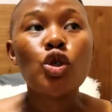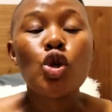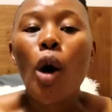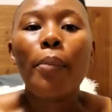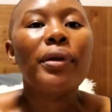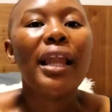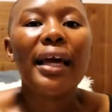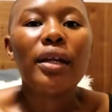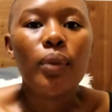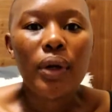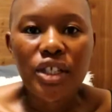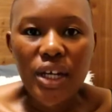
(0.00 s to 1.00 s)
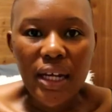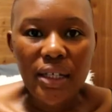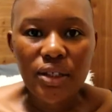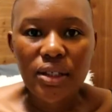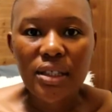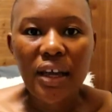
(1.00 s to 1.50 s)
Top line, what
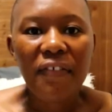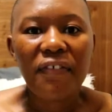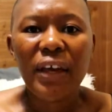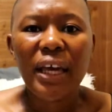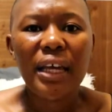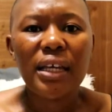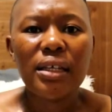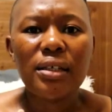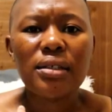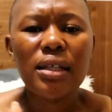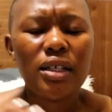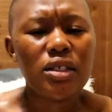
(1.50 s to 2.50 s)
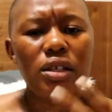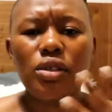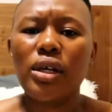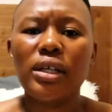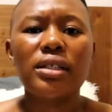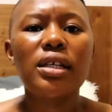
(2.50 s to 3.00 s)
challenges I faced,
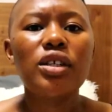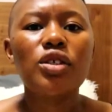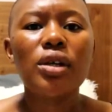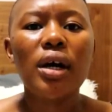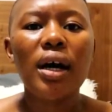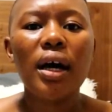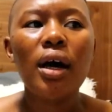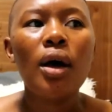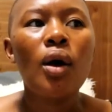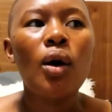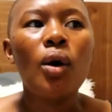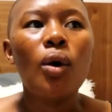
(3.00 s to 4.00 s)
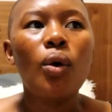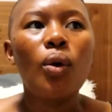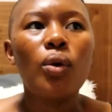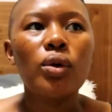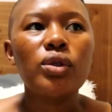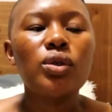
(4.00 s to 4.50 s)
etc., etc.
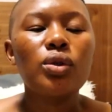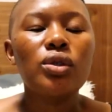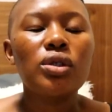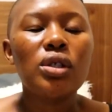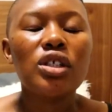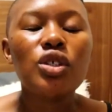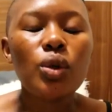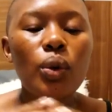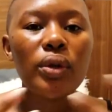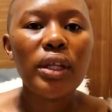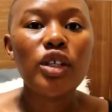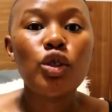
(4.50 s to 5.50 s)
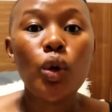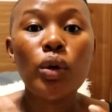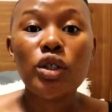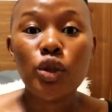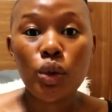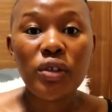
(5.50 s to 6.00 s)
Also, just so that you're
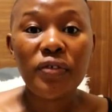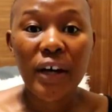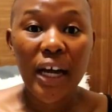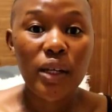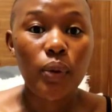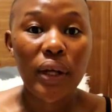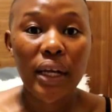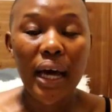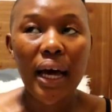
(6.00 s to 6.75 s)
always notified when